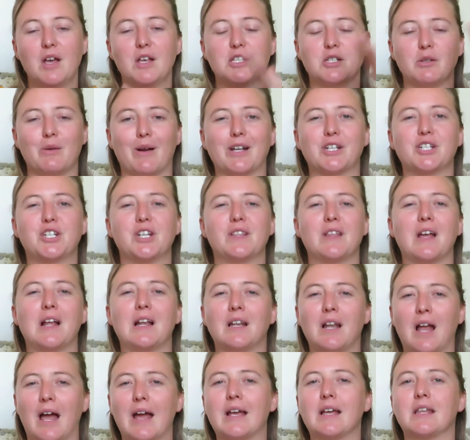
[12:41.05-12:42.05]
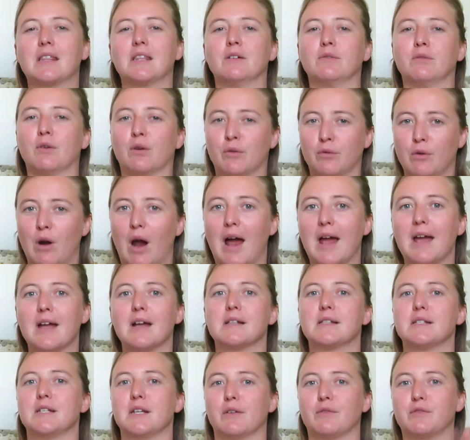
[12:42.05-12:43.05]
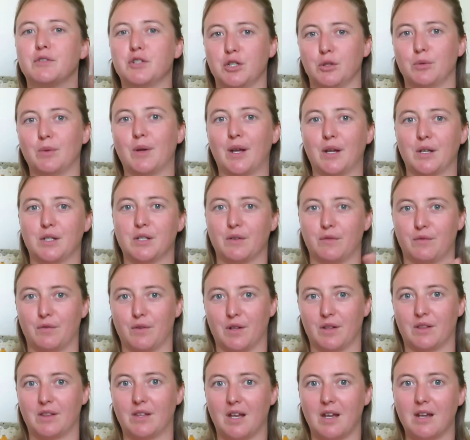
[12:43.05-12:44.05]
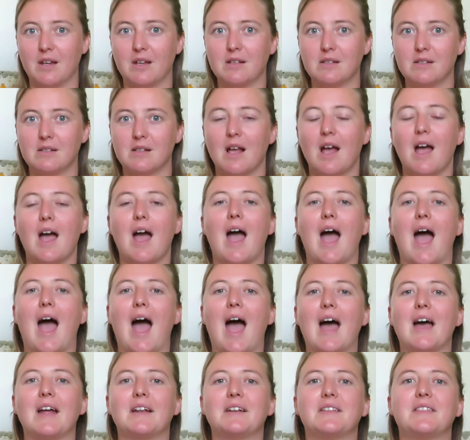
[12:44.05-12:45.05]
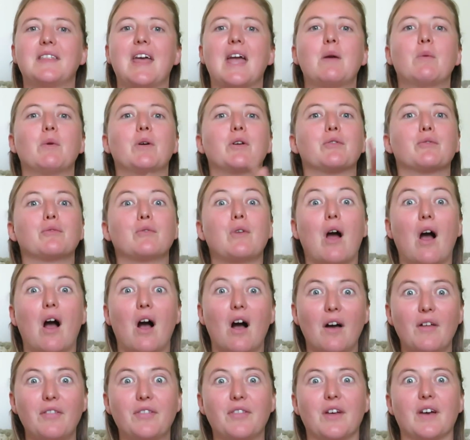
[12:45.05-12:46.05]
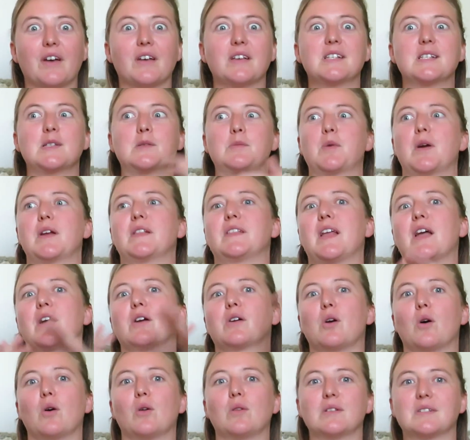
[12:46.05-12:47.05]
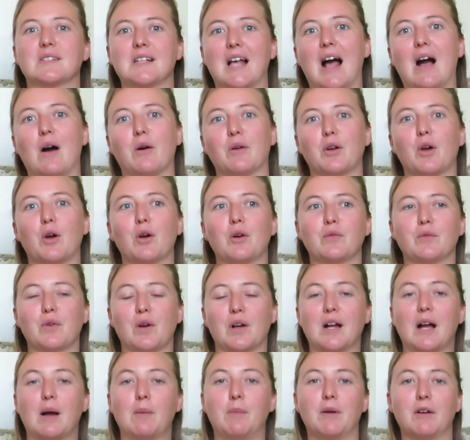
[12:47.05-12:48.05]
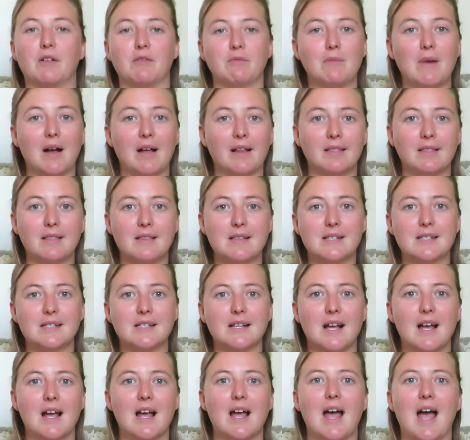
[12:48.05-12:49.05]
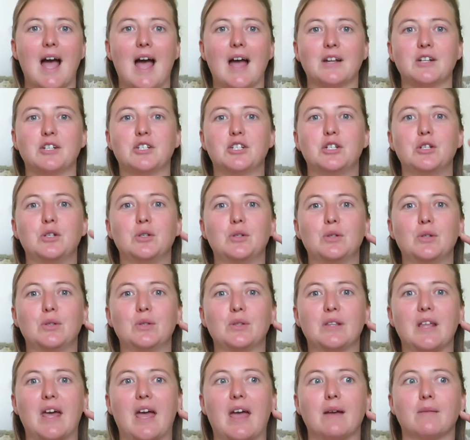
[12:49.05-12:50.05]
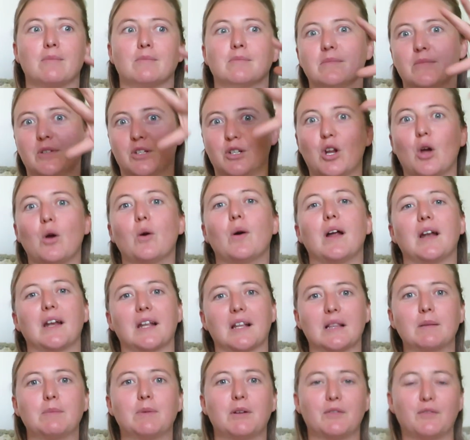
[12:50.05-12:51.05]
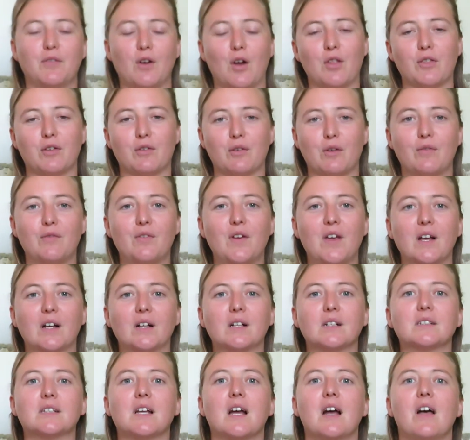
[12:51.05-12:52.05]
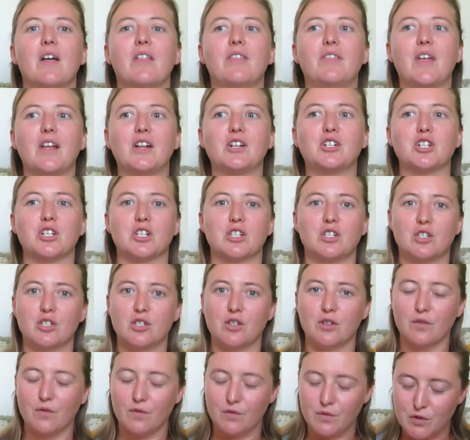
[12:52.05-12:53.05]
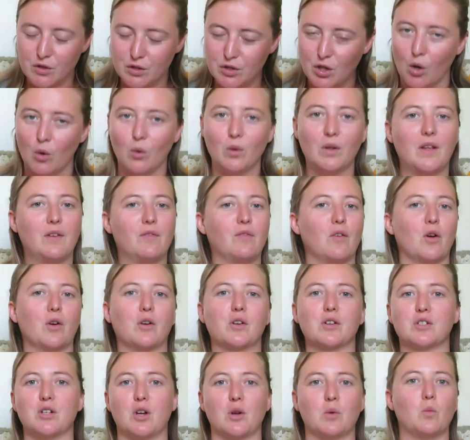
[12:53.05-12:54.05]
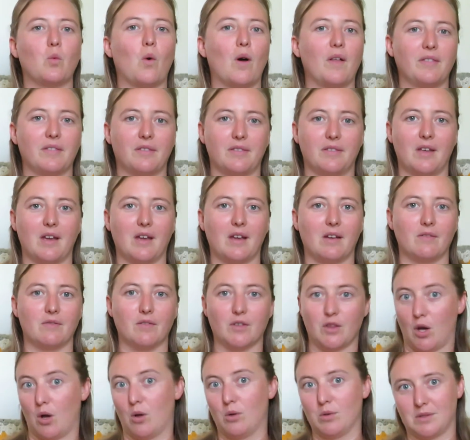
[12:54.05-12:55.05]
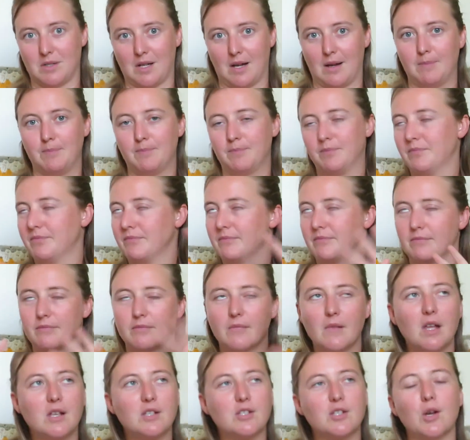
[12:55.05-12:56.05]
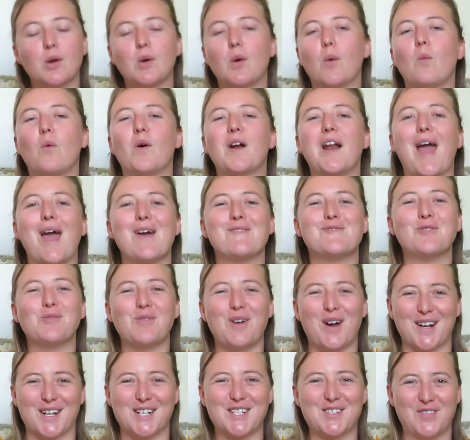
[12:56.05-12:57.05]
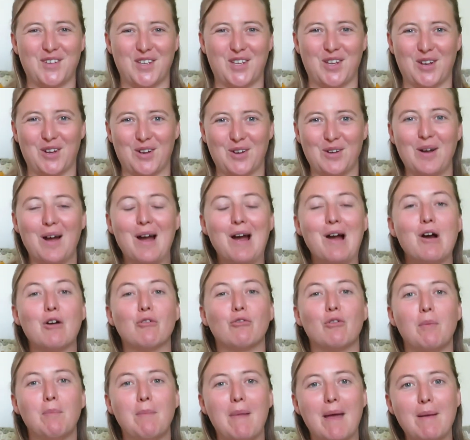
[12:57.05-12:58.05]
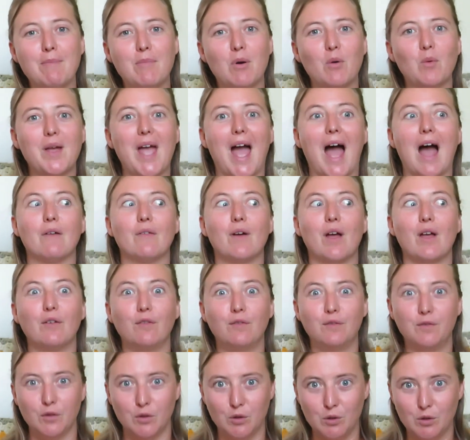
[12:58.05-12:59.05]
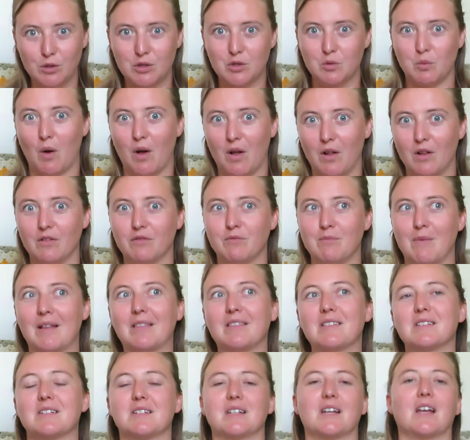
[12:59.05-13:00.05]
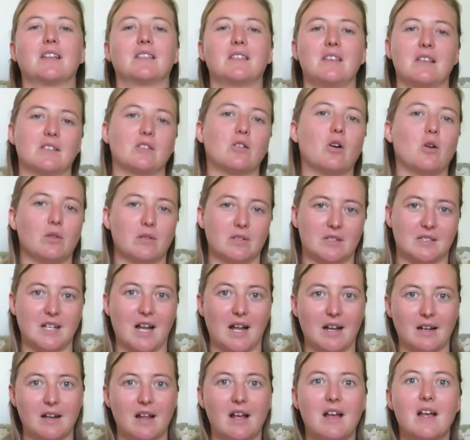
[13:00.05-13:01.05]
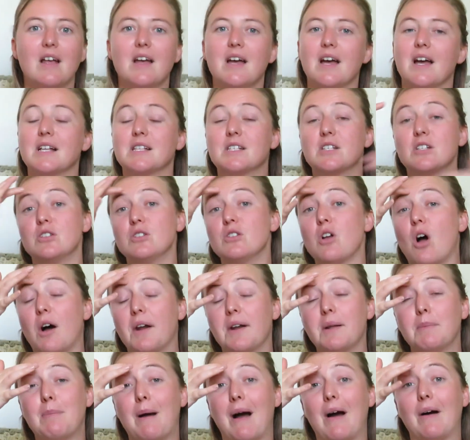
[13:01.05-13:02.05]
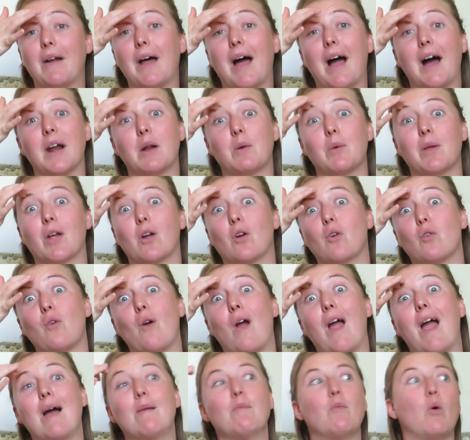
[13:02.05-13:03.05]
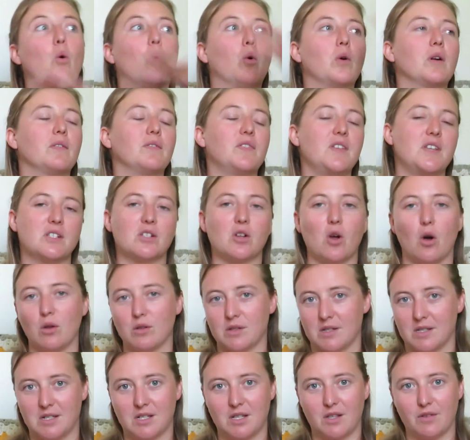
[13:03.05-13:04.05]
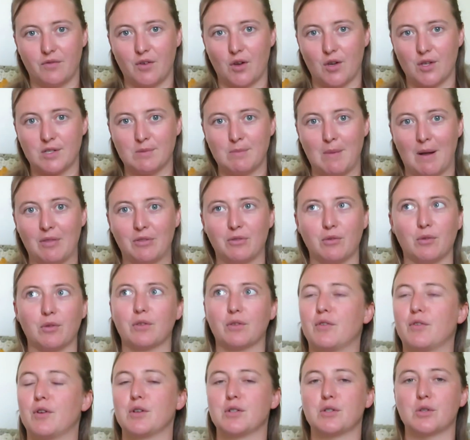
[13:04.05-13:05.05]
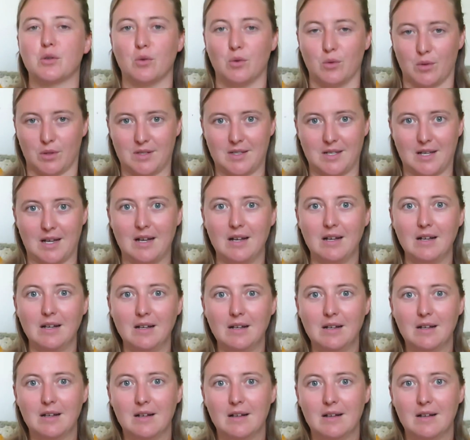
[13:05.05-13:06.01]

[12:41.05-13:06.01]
So actually they like the variety of doing different things, and they would rather spread their goals out over a couple of months and do them, you know, a little bit further afield than just solely focus on one thing for the whole time. So whatever works for you, remember we have a full 12 months to get these goals done. It's not about how do we cram all of these goals into the first month first quarter.